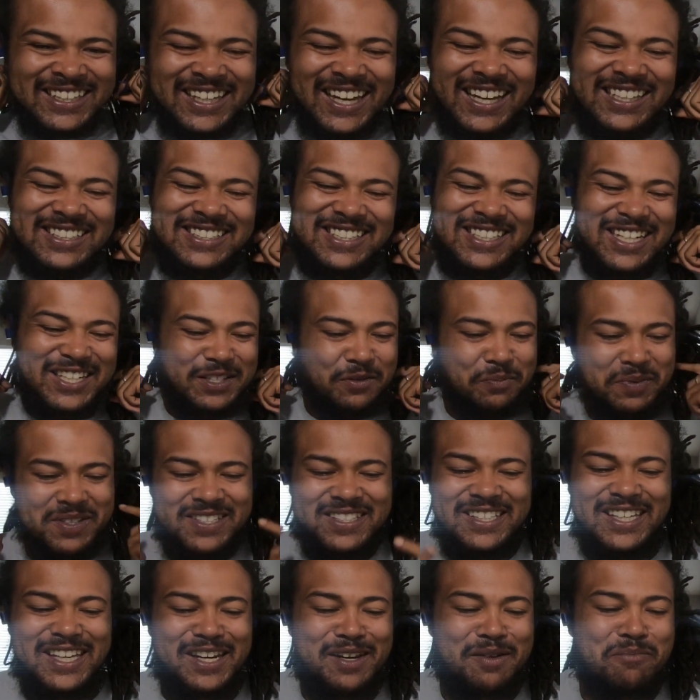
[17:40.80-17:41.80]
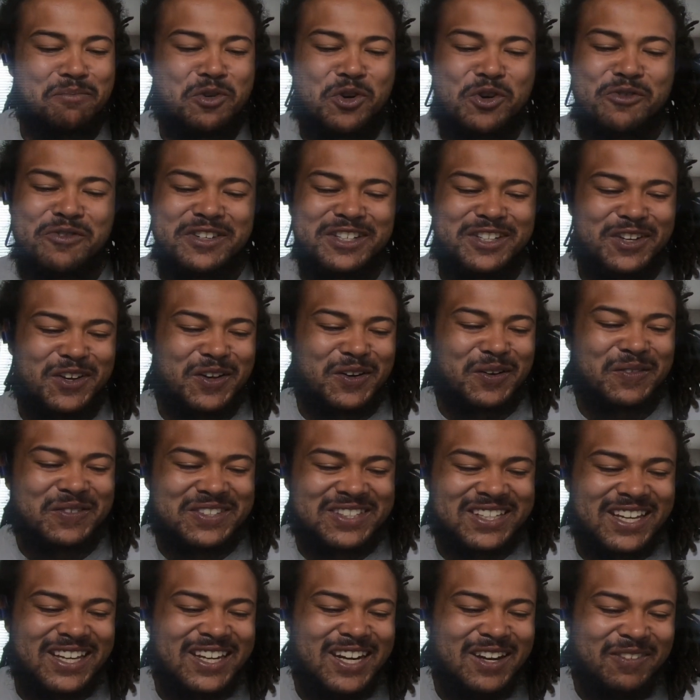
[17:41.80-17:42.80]
I just be seeing him moving. You know what I'm
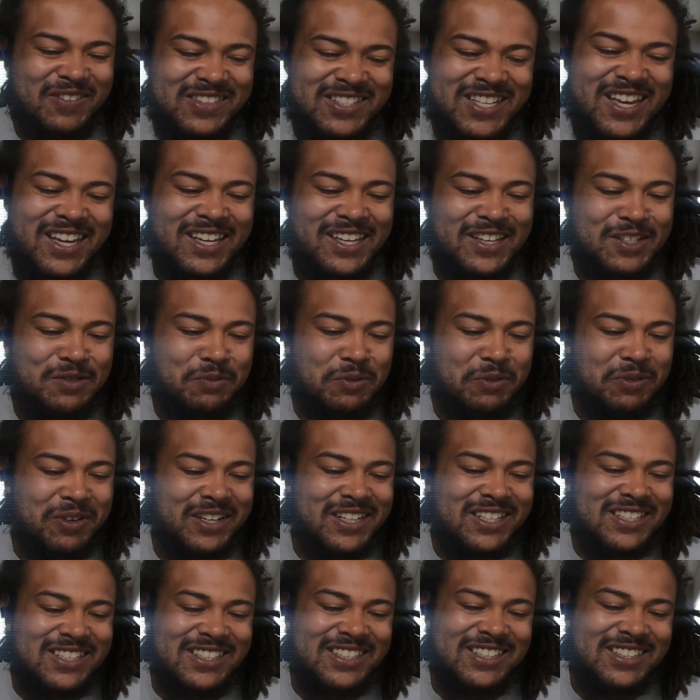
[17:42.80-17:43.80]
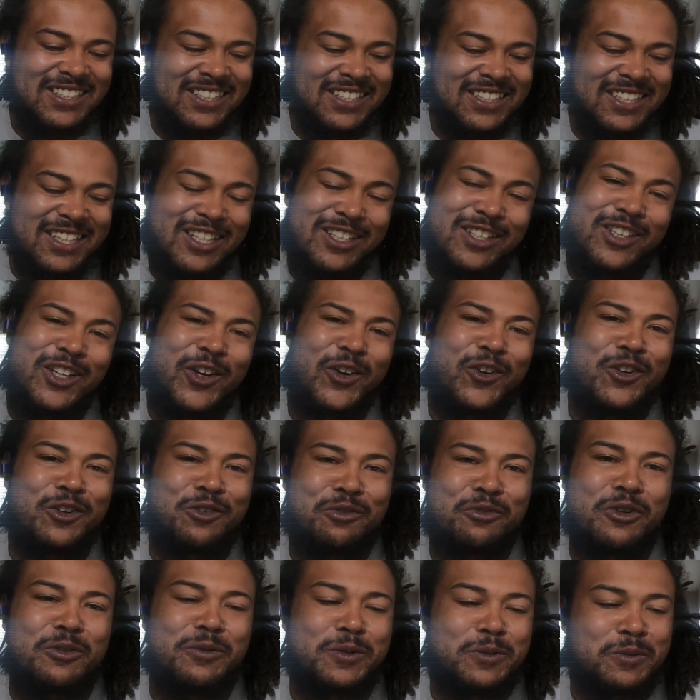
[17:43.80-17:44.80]
saying? I be taking inspiration and learning
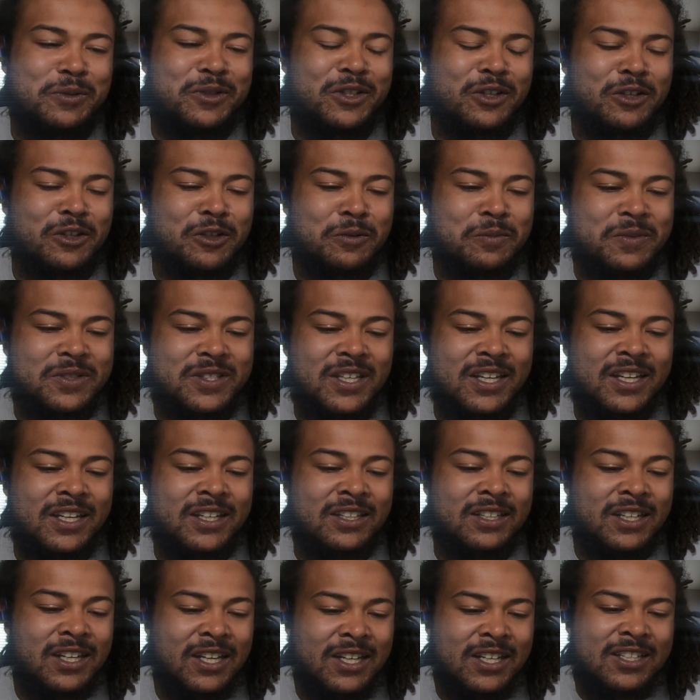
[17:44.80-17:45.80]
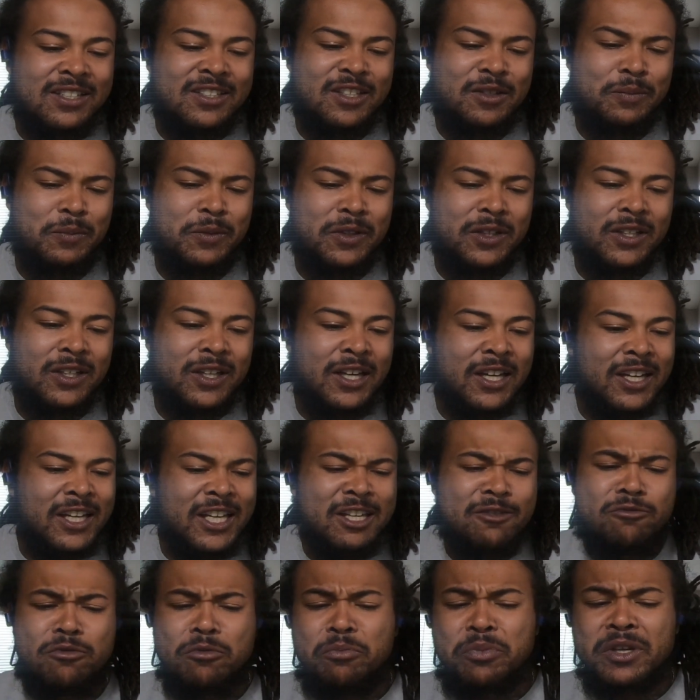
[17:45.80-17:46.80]
from him. You know what I'm saying? Simba,
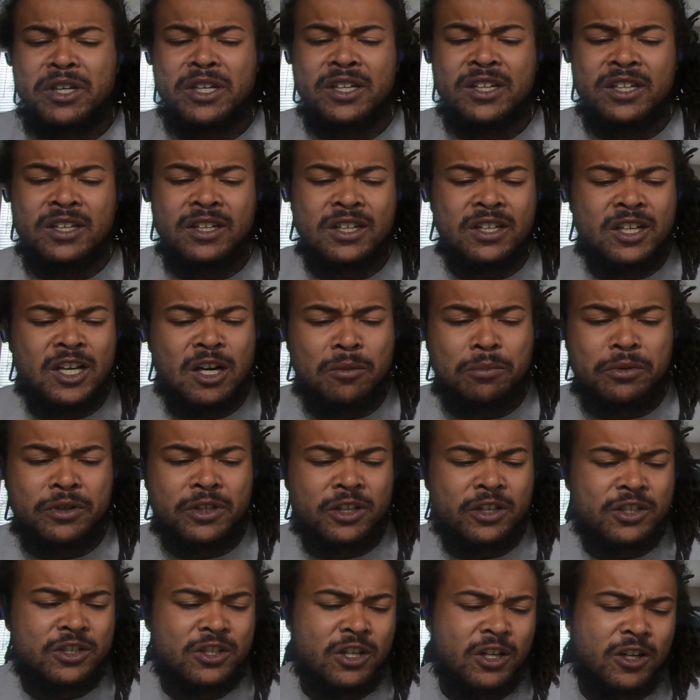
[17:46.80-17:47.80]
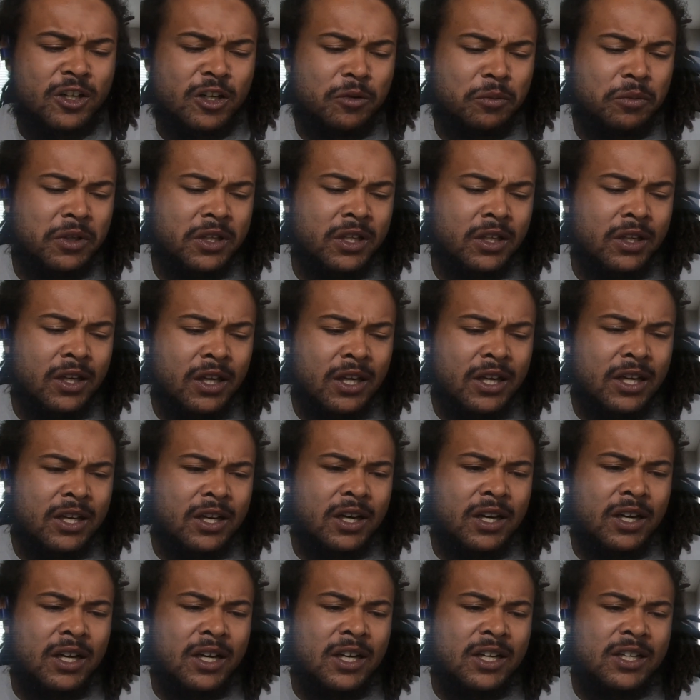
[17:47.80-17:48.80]
even being a couple years younger than me,
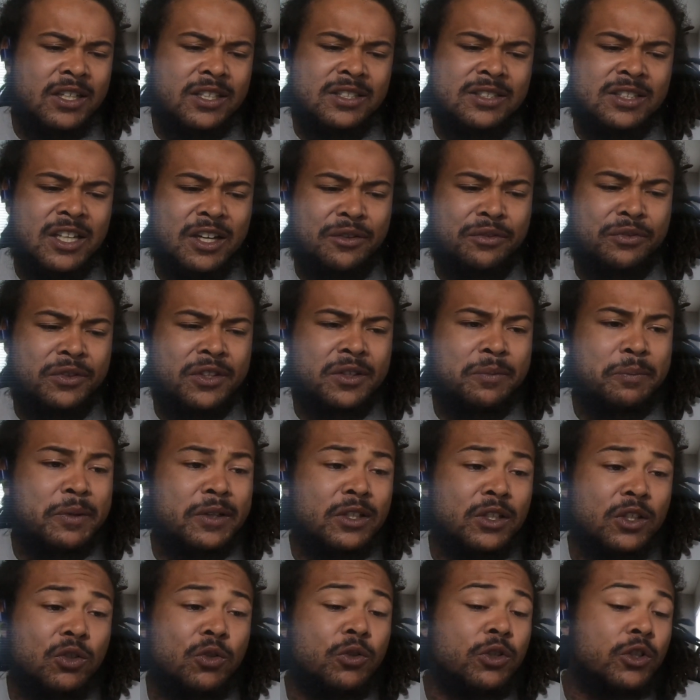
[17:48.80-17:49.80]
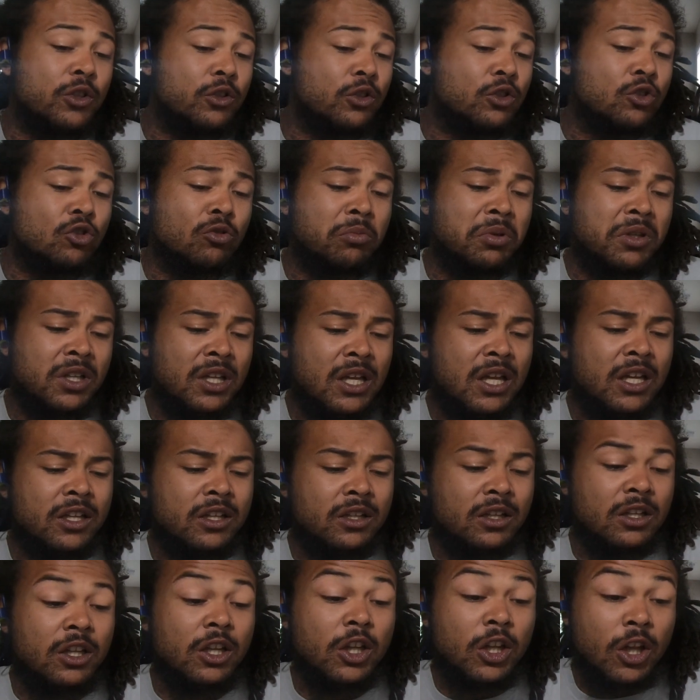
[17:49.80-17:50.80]
he's definitely been doing YouTube a
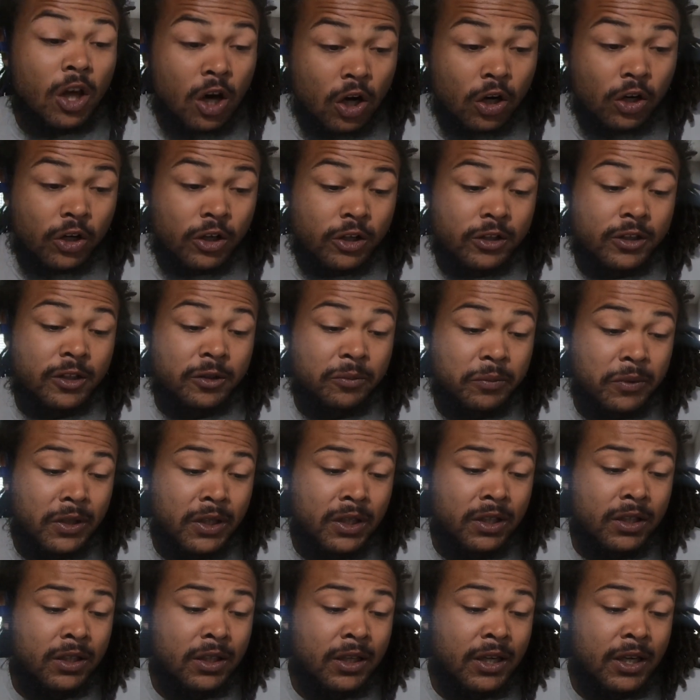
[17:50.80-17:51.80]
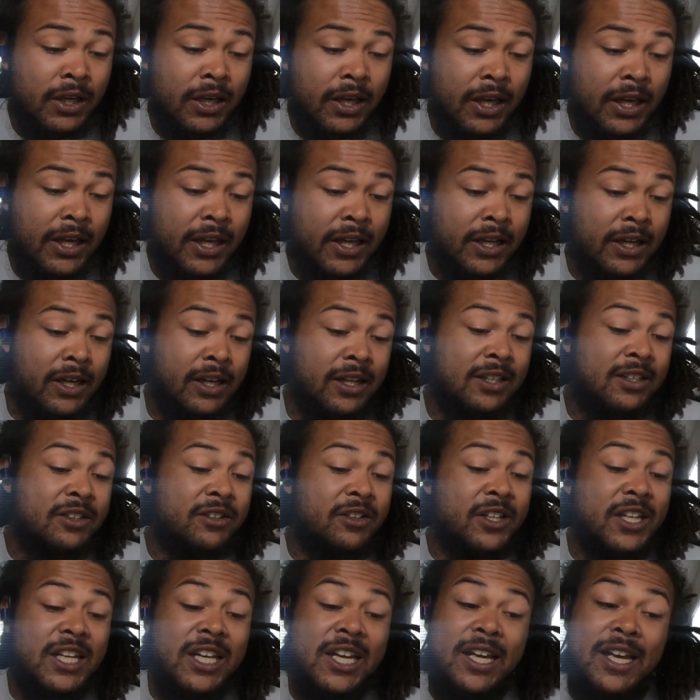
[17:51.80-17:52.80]
lot longer than me. And
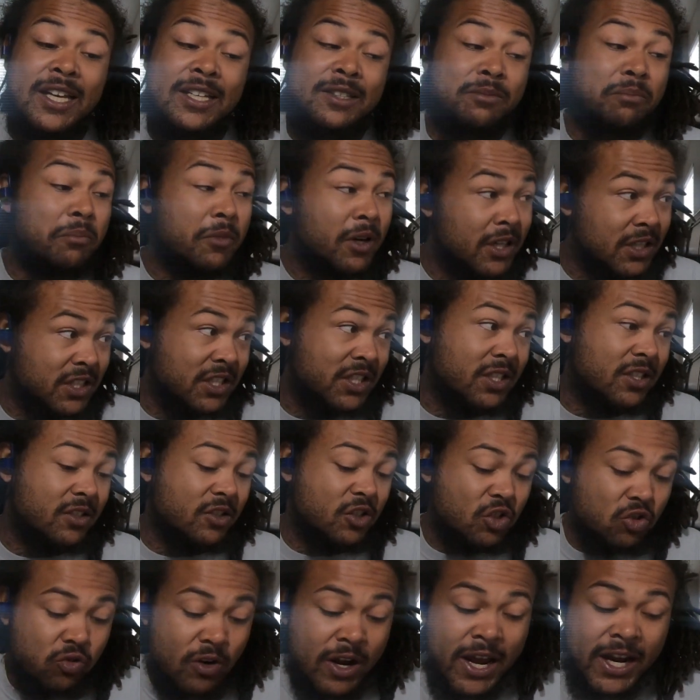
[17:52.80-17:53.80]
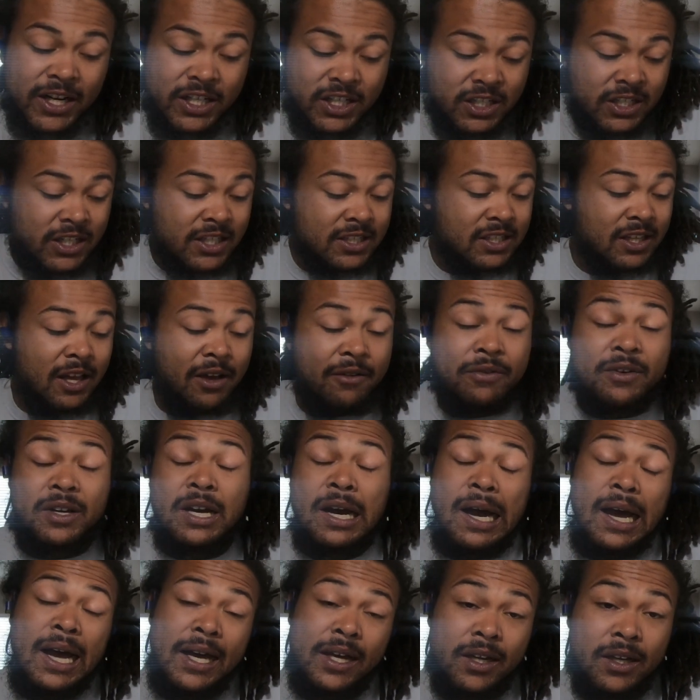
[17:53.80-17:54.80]
he's, as much traction as I've
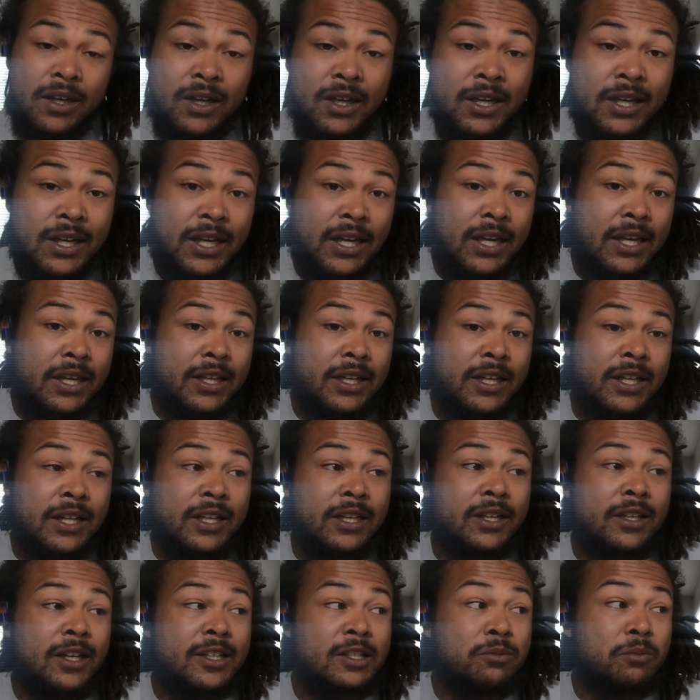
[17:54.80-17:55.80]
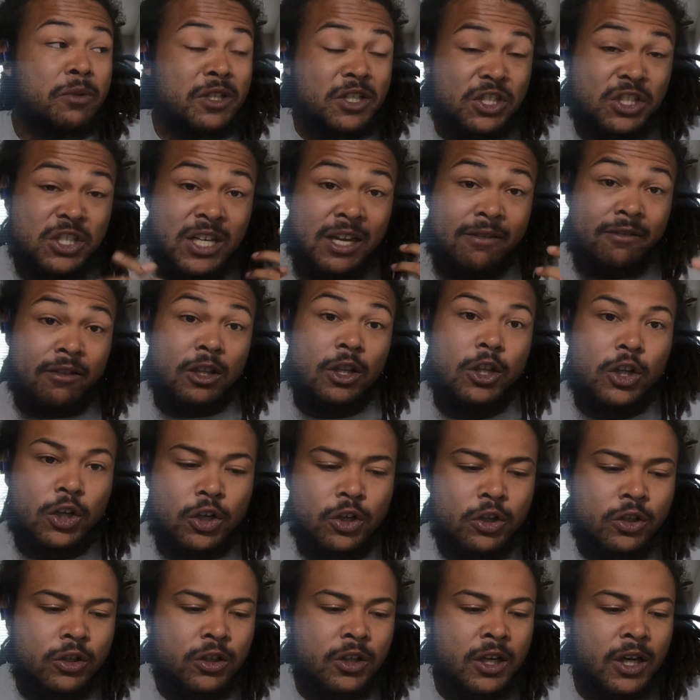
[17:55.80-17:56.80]
caught and as much as I've
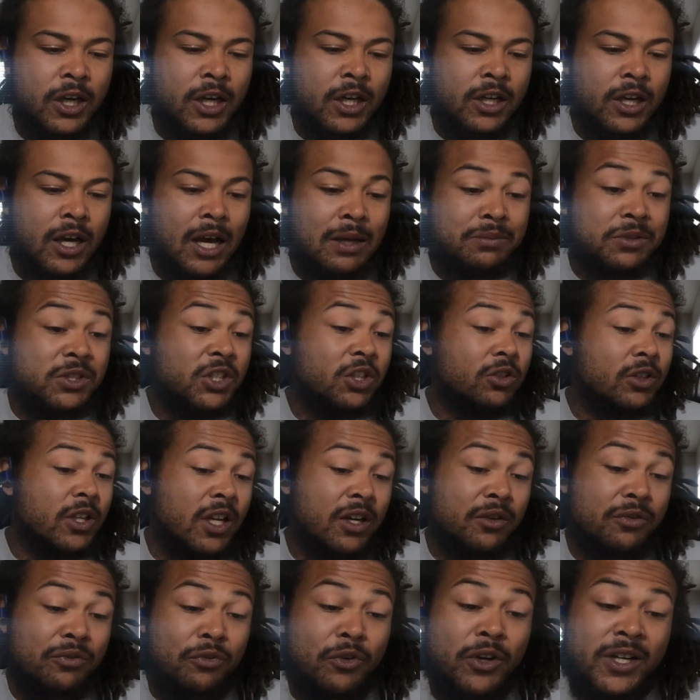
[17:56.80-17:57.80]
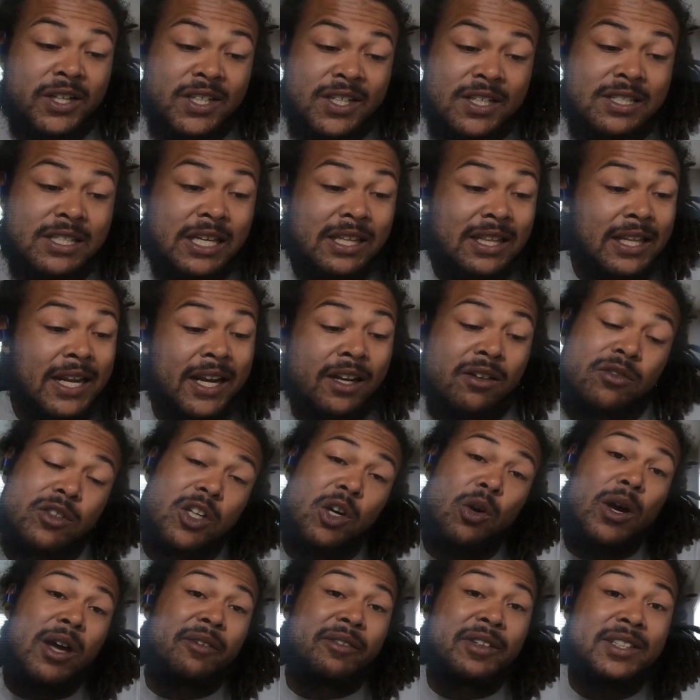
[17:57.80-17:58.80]
learned, I'm still not afraid to say that I don't
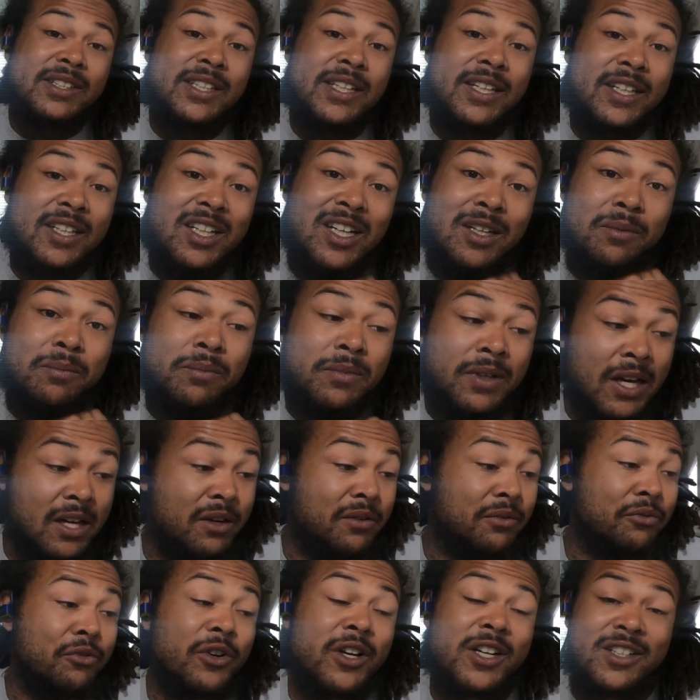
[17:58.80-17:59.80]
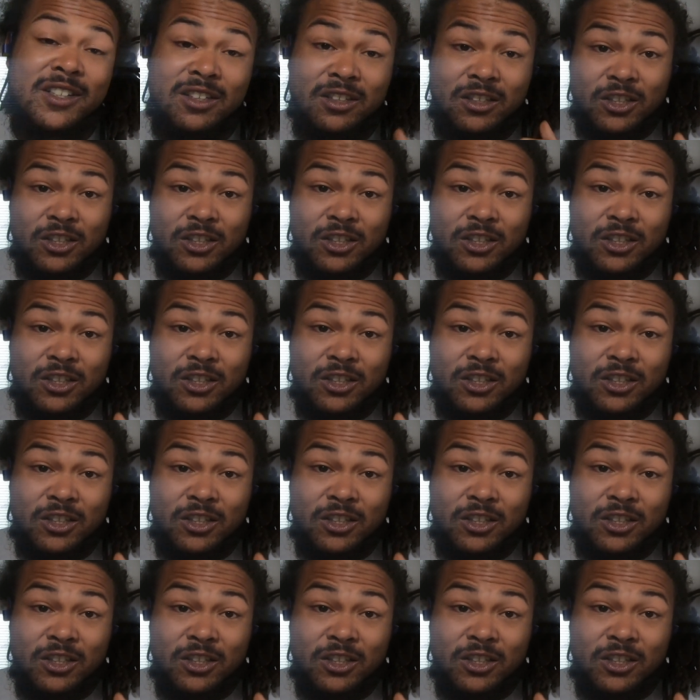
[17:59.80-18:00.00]
know everything, and I'm not afraid to